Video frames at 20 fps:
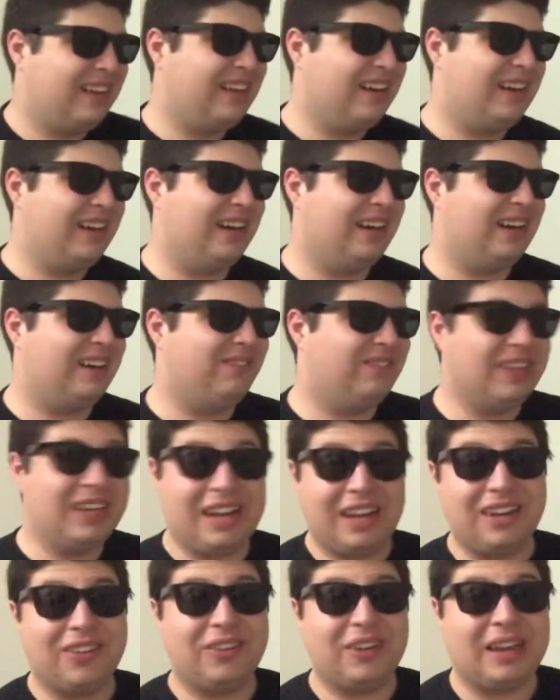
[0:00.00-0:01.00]
But
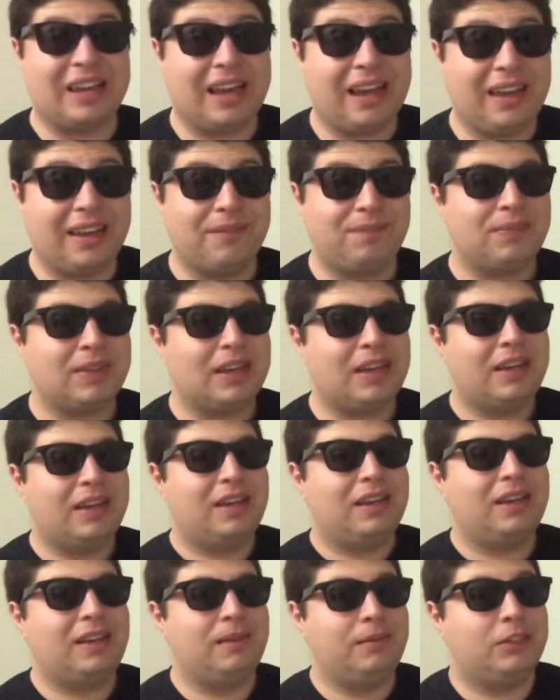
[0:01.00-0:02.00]
anyway, hey,
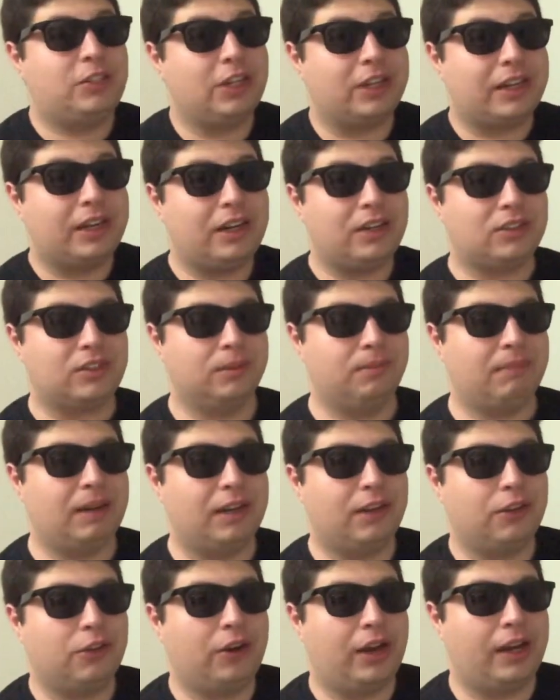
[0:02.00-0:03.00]
checking out some of my
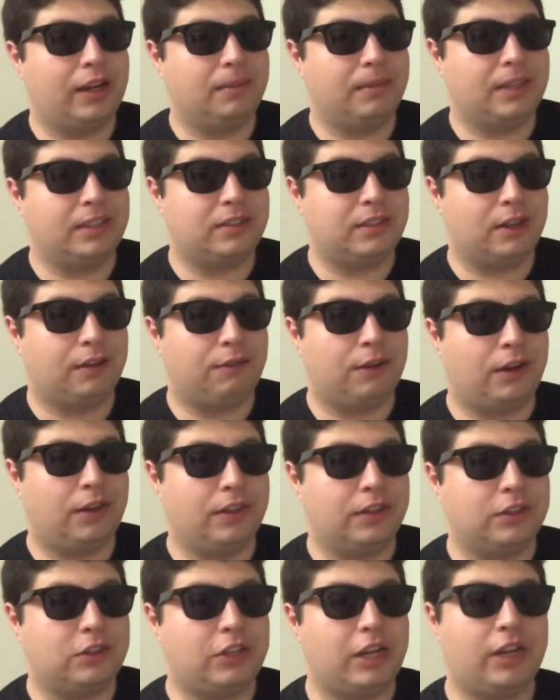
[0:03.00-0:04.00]
other anime stuff on
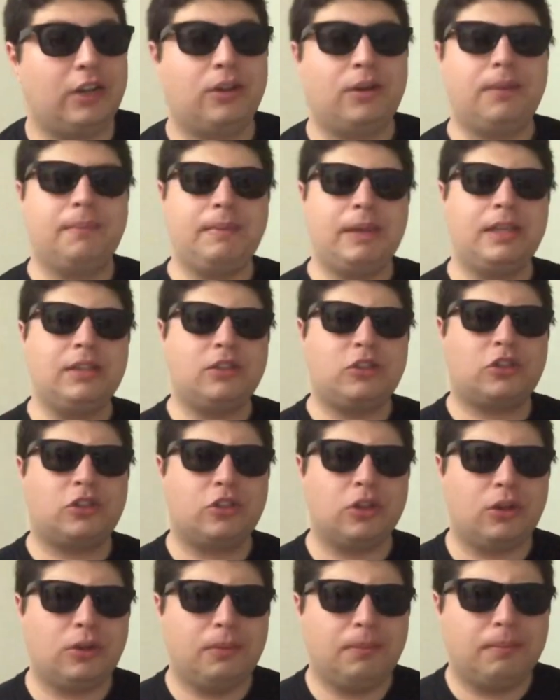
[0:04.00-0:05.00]
this channel means
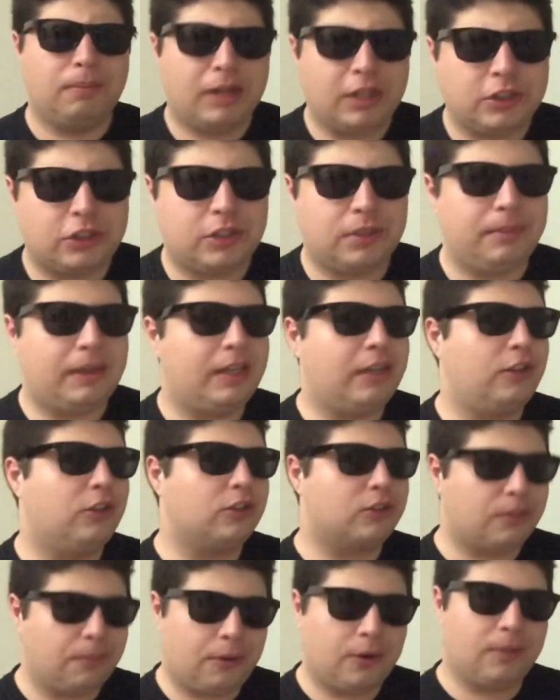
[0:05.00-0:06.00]
so much to me. Your
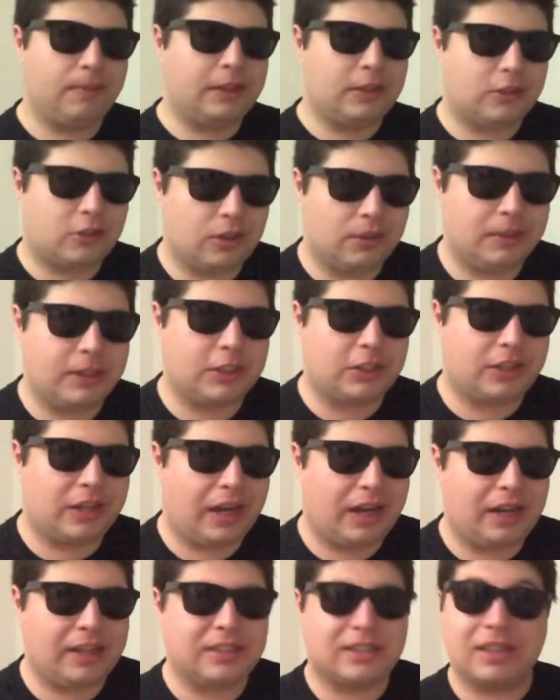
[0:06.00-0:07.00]
support means so much,
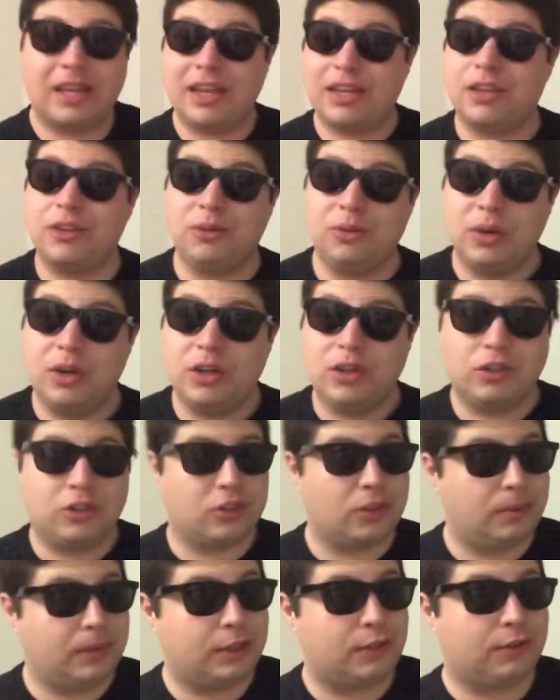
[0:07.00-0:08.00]
guys. Thank you
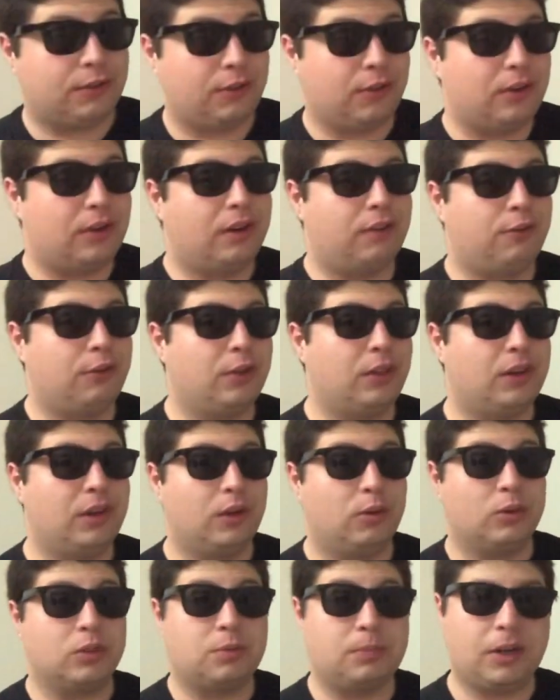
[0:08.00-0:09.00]
so much for the
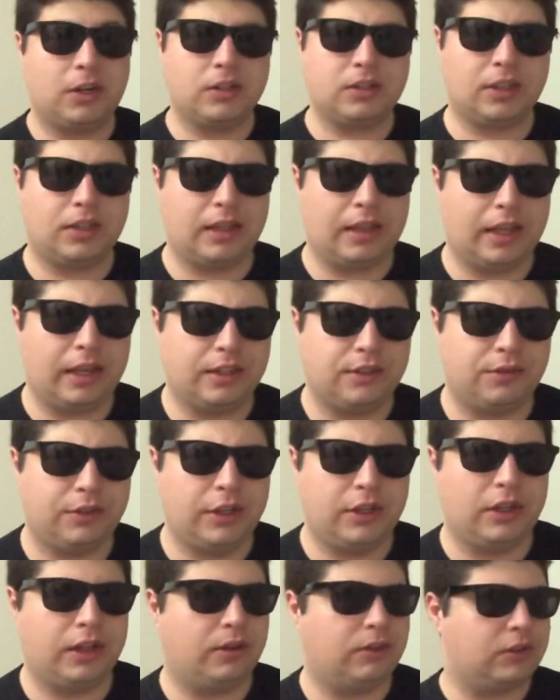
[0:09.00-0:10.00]
response on the last
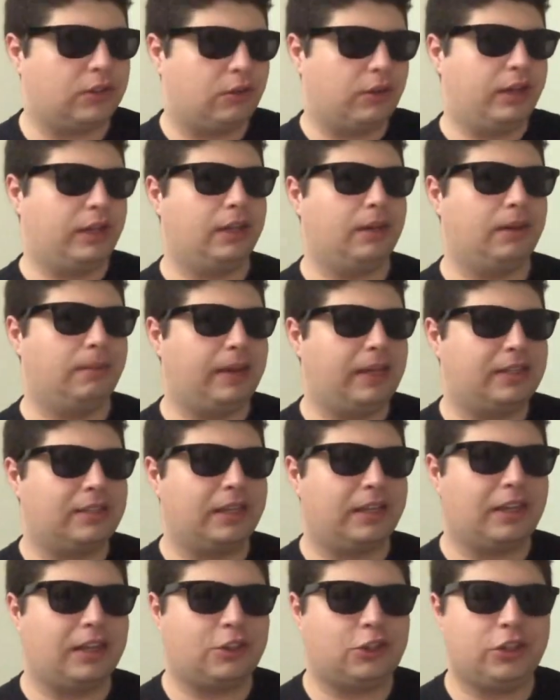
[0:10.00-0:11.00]
video. That was great and amazing,
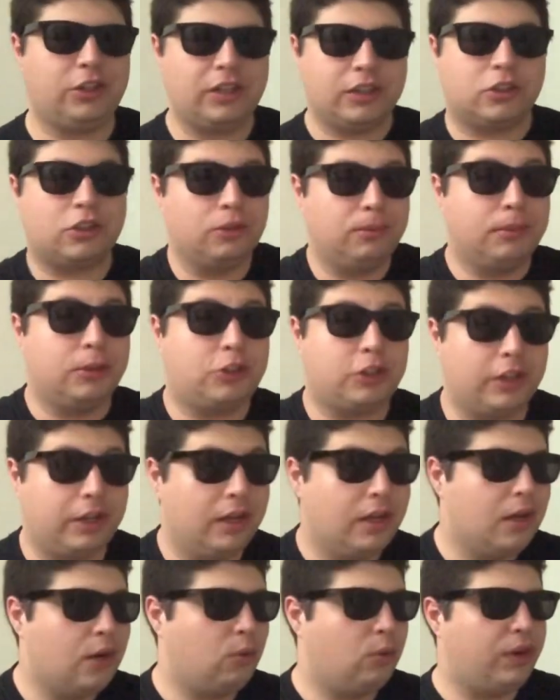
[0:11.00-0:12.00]
and I shouldn't get too mushy
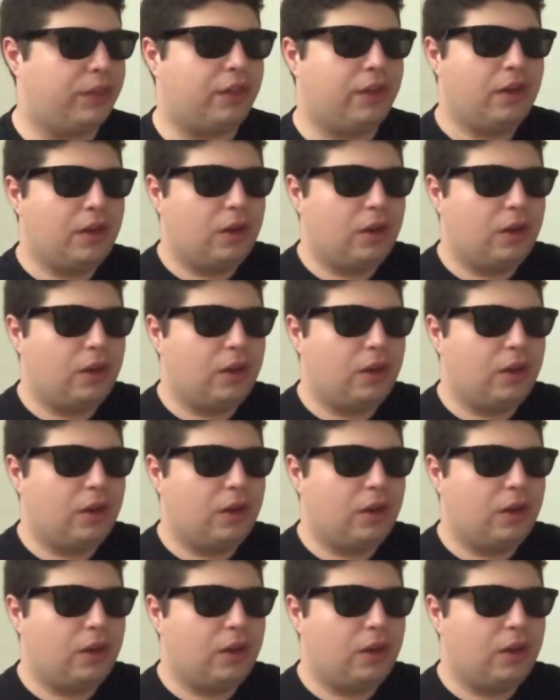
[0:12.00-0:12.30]
with